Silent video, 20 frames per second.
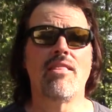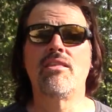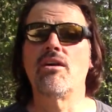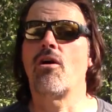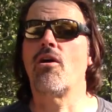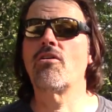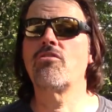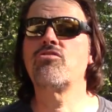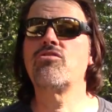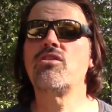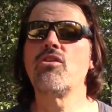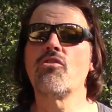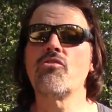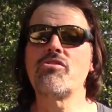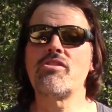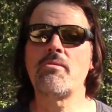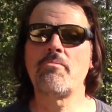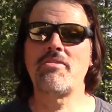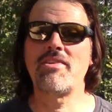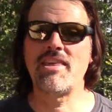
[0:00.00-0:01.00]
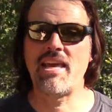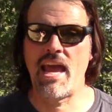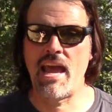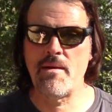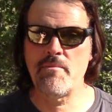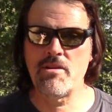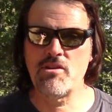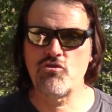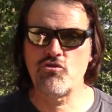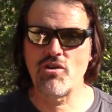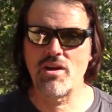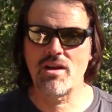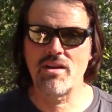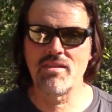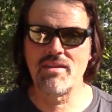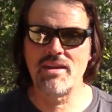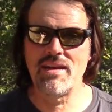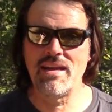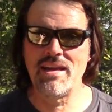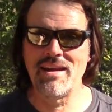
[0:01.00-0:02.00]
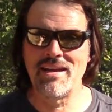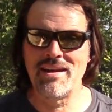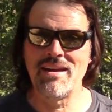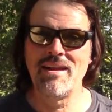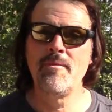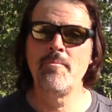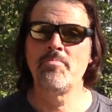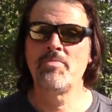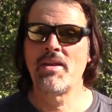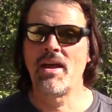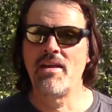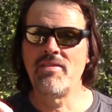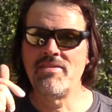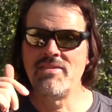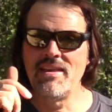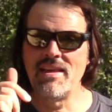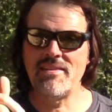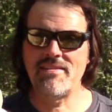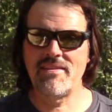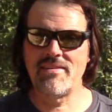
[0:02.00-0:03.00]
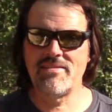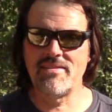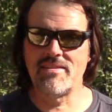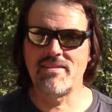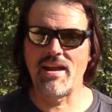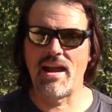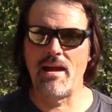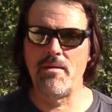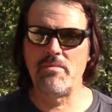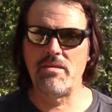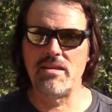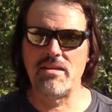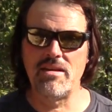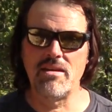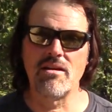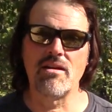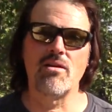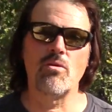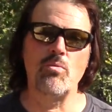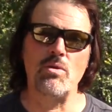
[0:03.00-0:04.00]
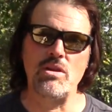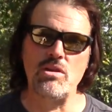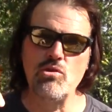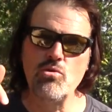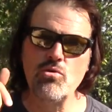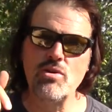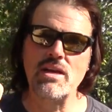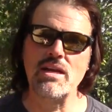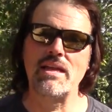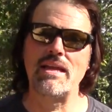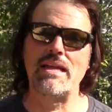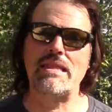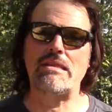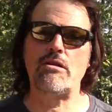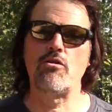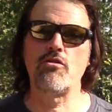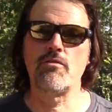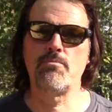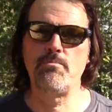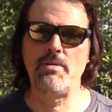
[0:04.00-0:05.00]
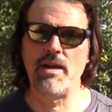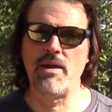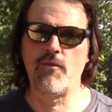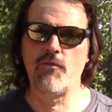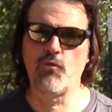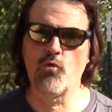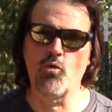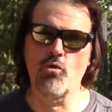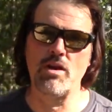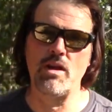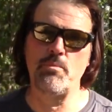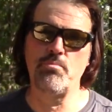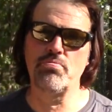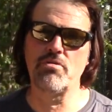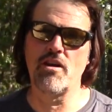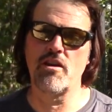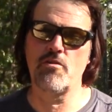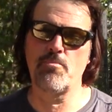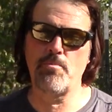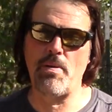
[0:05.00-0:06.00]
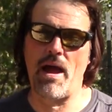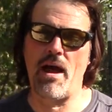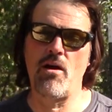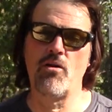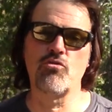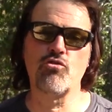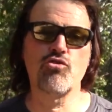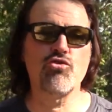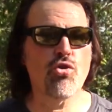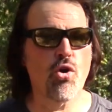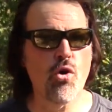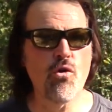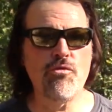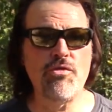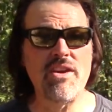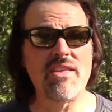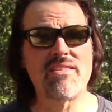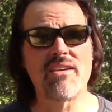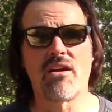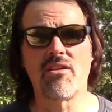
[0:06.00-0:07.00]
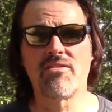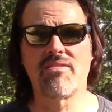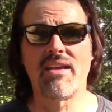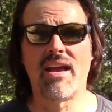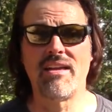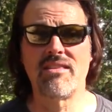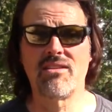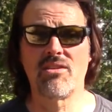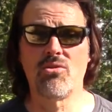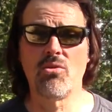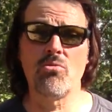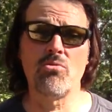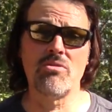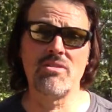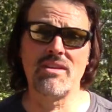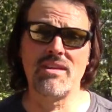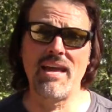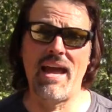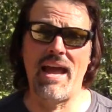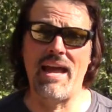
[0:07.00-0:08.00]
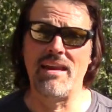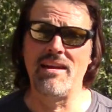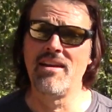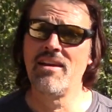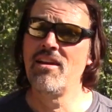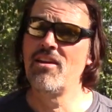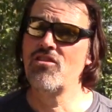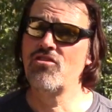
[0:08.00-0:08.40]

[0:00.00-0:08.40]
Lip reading: There are still some salmon trickling in. This is the time of the year when you can get those big 40 plus pound trophies outside the Golden Gate.